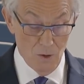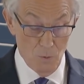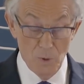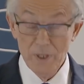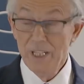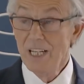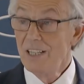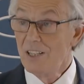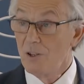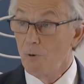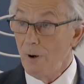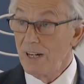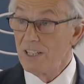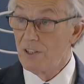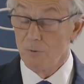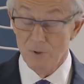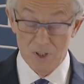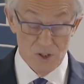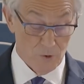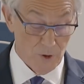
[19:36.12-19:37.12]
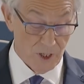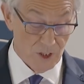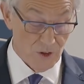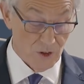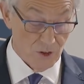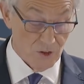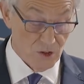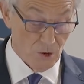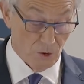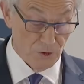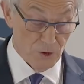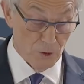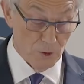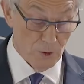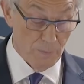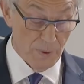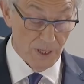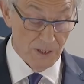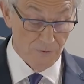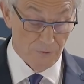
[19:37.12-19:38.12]
We need greater restrictions on
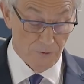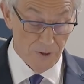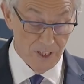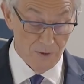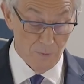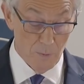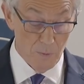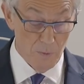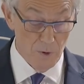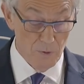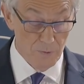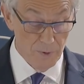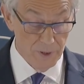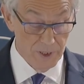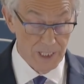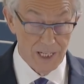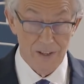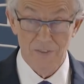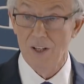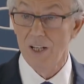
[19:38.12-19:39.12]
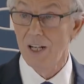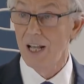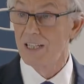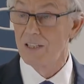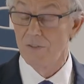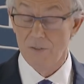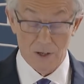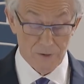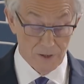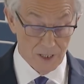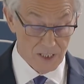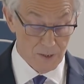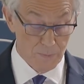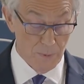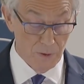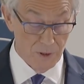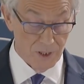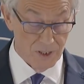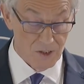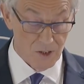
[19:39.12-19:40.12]
European freedom of movement in the light of our
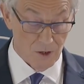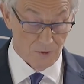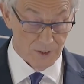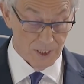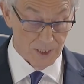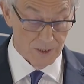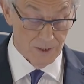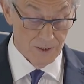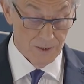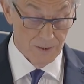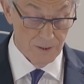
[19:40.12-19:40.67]
experience of it,